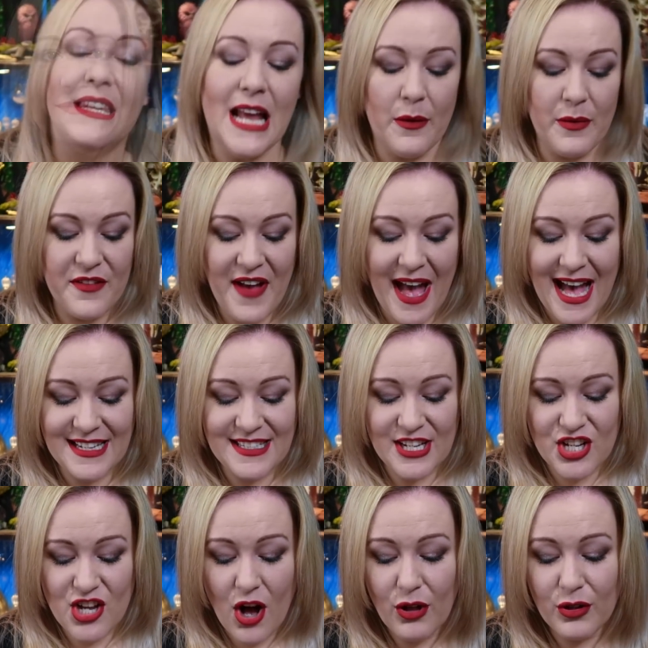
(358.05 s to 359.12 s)
Now, we've had a
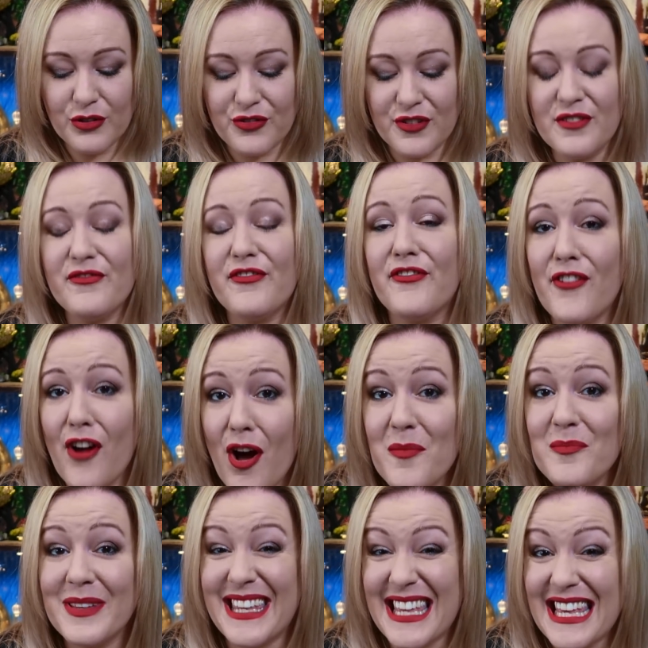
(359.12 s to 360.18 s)
cauldron
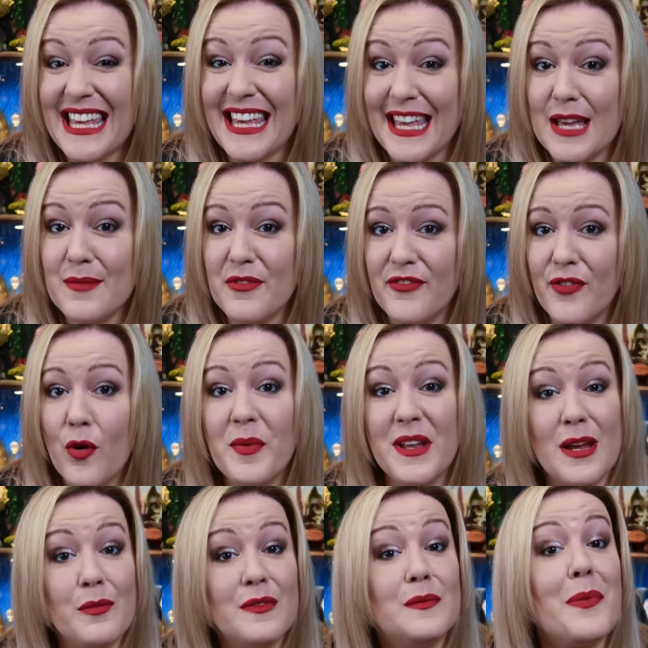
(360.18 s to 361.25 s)
from Geek Gear before, but
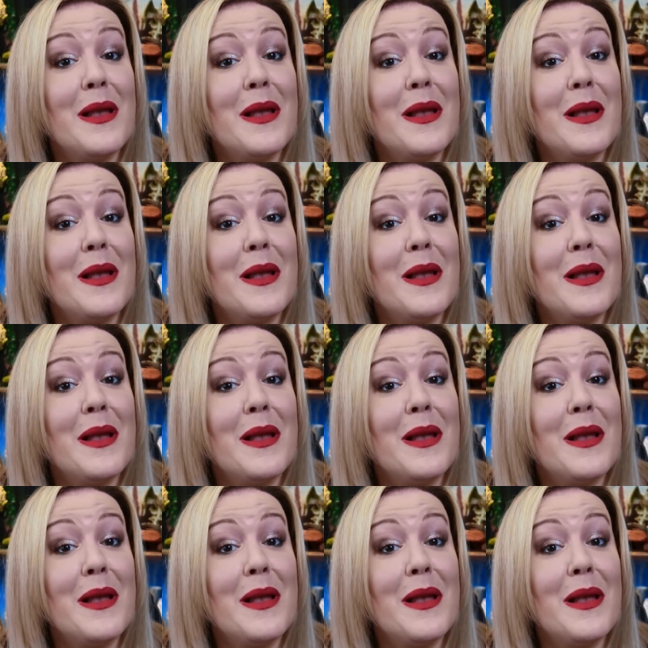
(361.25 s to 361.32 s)
it was